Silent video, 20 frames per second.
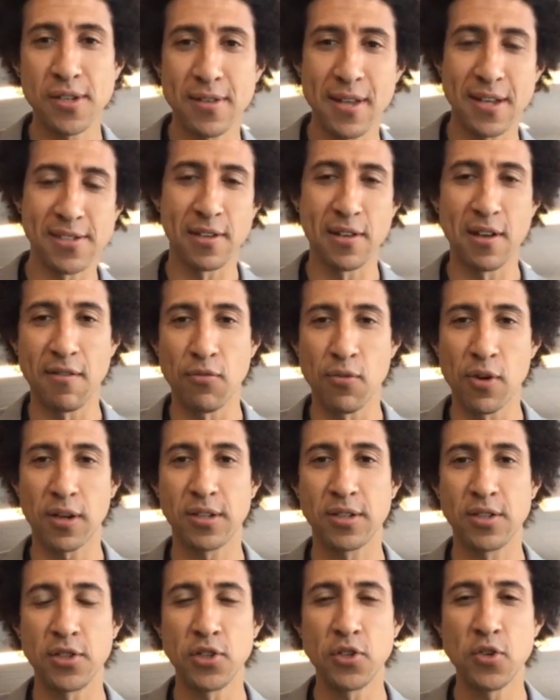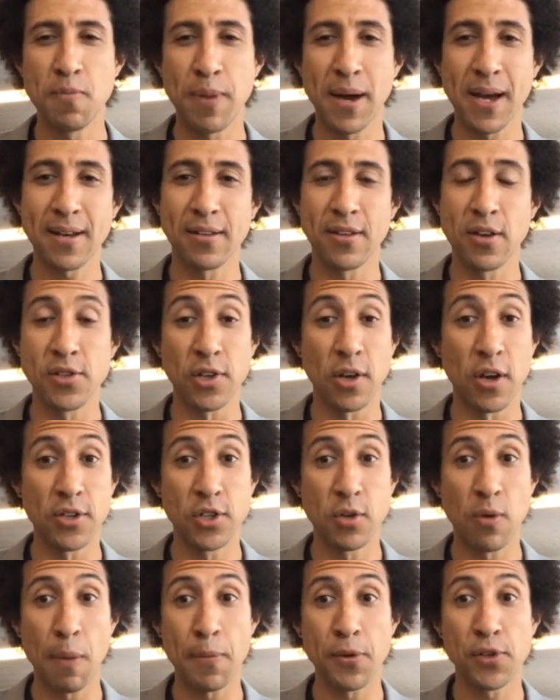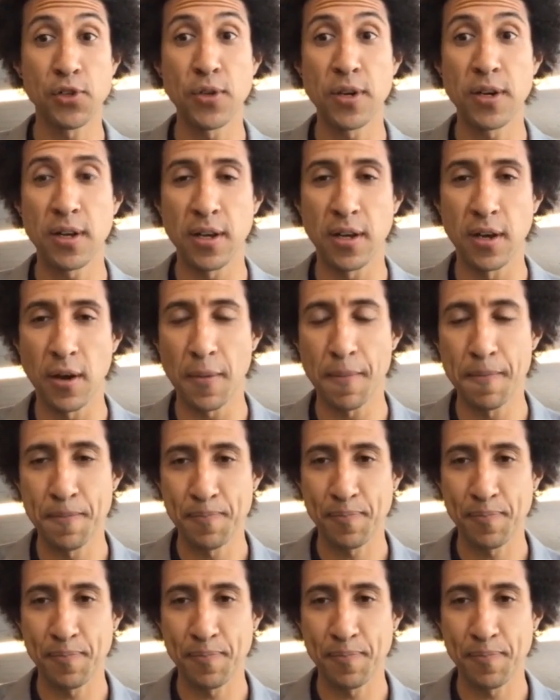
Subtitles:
that's a lot of work to do, but there's also opportunity here.